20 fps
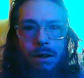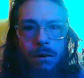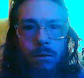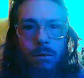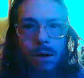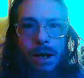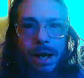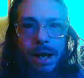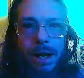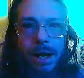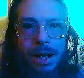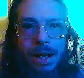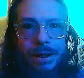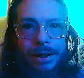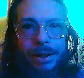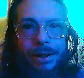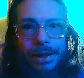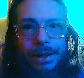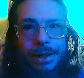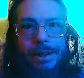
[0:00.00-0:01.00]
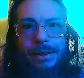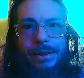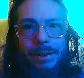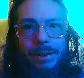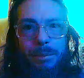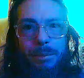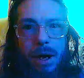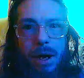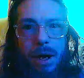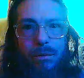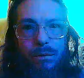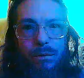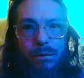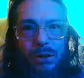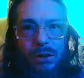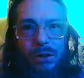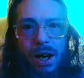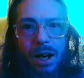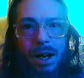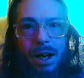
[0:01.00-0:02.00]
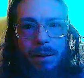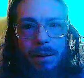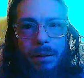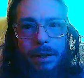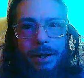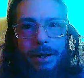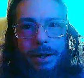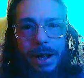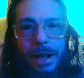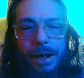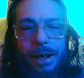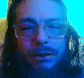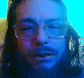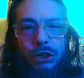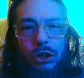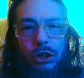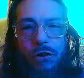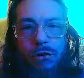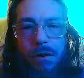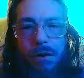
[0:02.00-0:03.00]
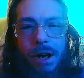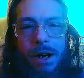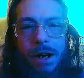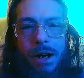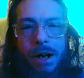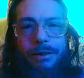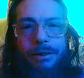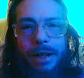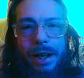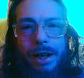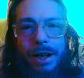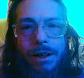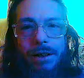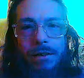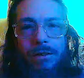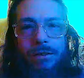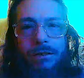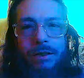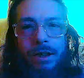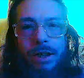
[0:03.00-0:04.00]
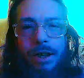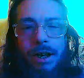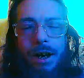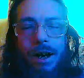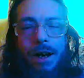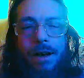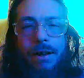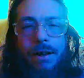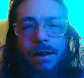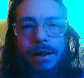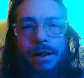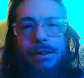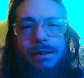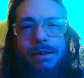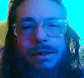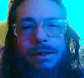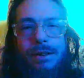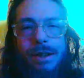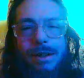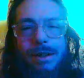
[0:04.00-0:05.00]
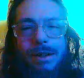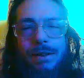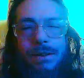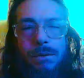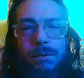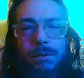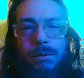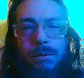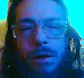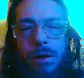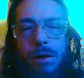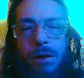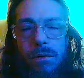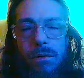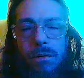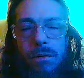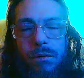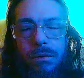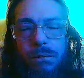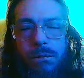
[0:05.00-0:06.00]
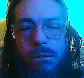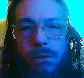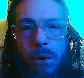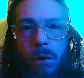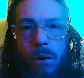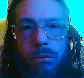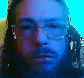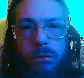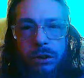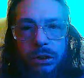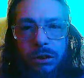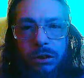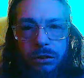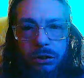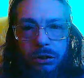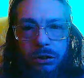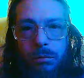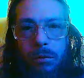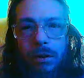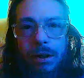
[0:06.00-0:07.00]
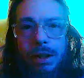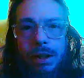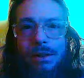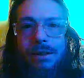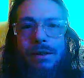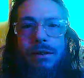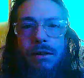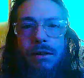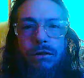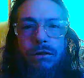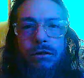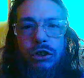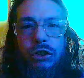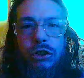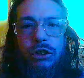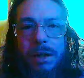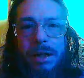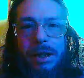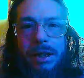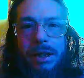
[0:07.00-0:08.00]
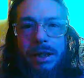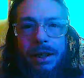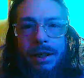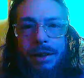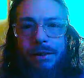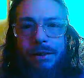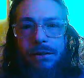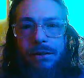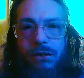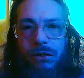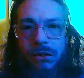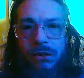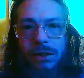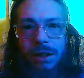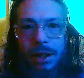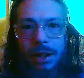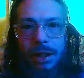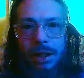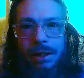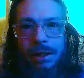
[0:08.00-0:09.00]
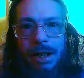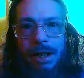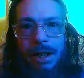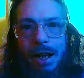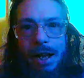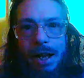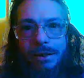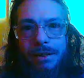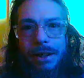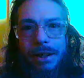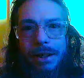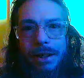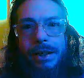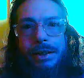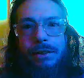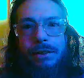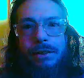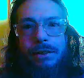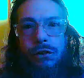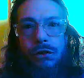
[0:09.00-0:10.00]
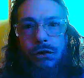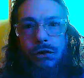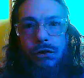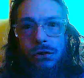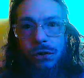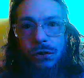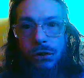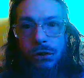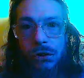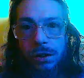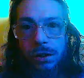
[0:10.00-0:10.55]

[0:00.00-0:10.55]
Well, it's about time that they actually crack down on excessive phone use, more or less social media use in class, in school.